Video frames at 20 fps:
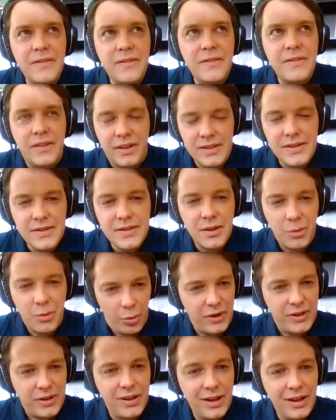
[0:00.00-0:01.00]
work
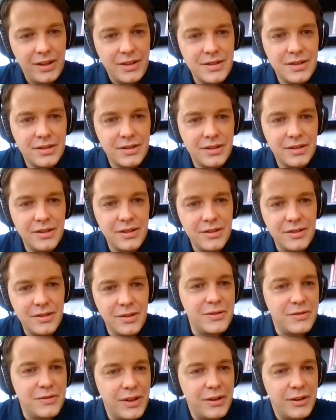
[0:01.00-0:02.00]
hard. Not
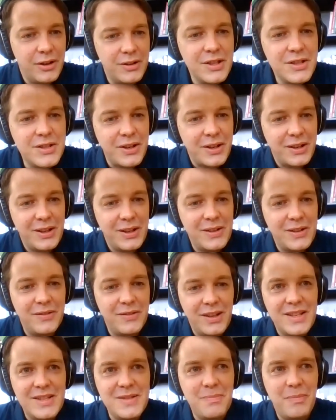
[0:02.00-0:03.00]
very original
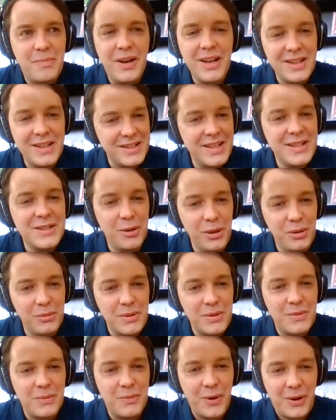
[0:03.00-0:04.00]
advice, but it always
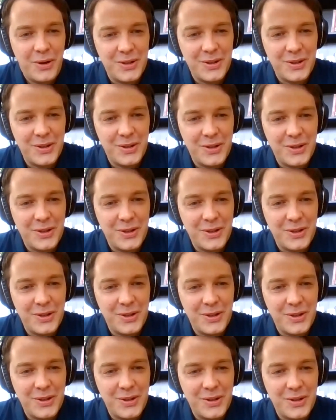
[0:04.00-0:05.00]
works.
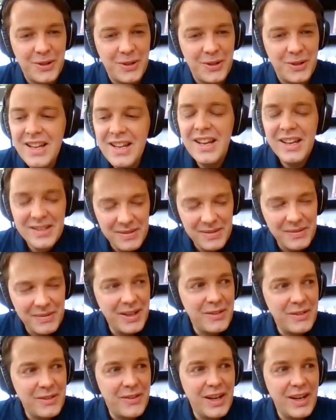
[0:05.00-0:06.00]
Speaking
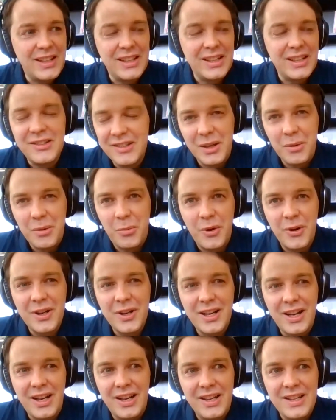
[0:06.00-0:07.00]
frankly, really work
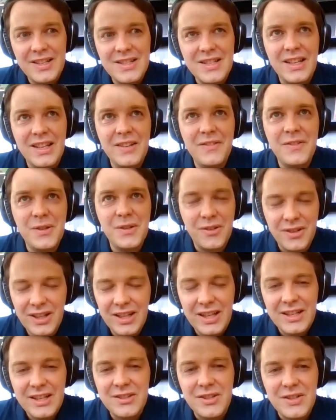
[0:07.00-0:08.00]
hard. If you're really
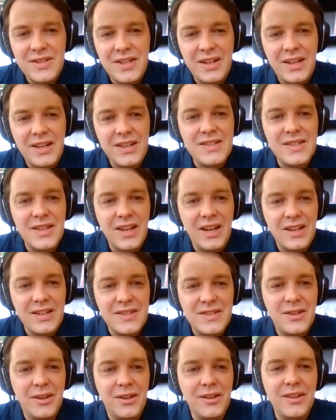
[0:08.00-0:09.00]
interested in science,
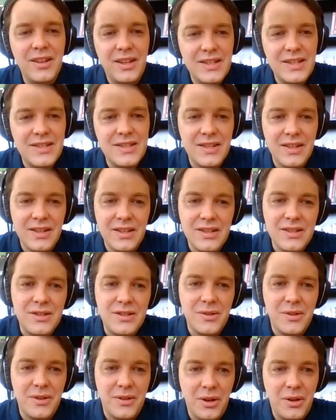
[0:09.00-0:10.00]
don't listen
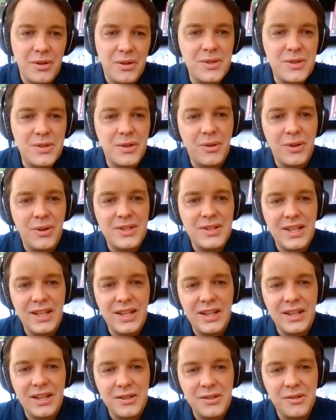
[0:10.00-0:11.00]
to those who are
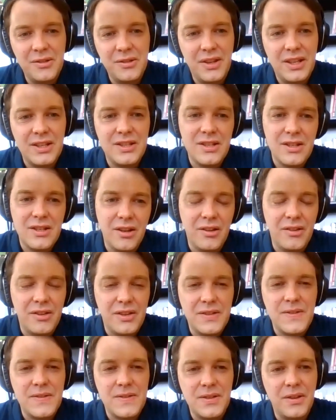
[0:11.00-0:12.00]
telling you that, no,
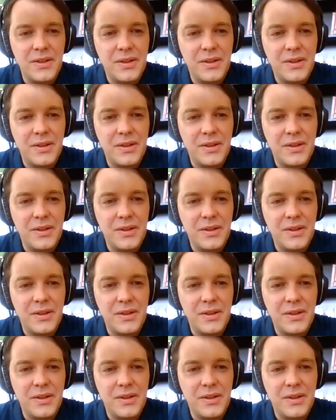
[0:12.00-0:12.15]
this is not the